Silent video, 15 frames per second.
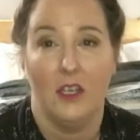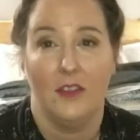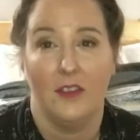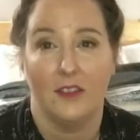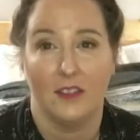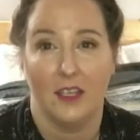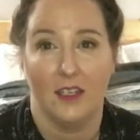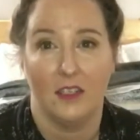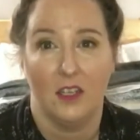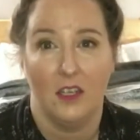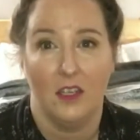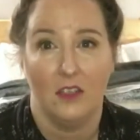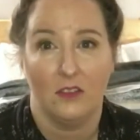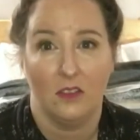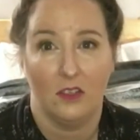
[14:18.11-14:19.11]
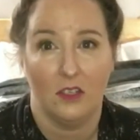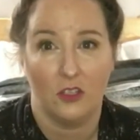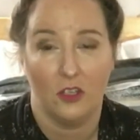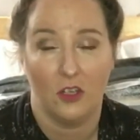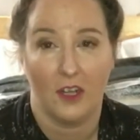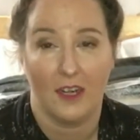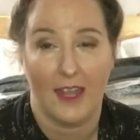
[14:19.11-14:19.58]
the site so that you're
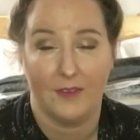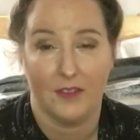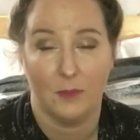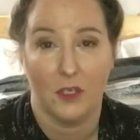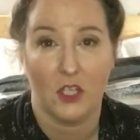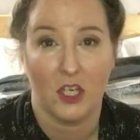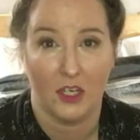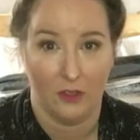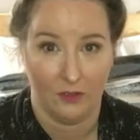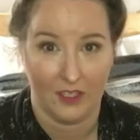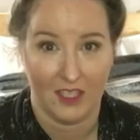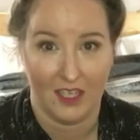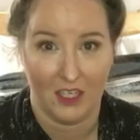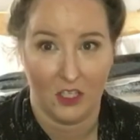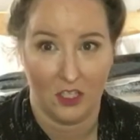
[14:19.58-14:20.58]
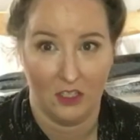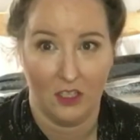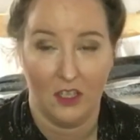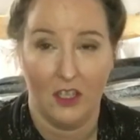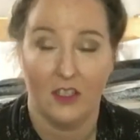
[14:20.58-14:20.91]
not going to have as much irritation.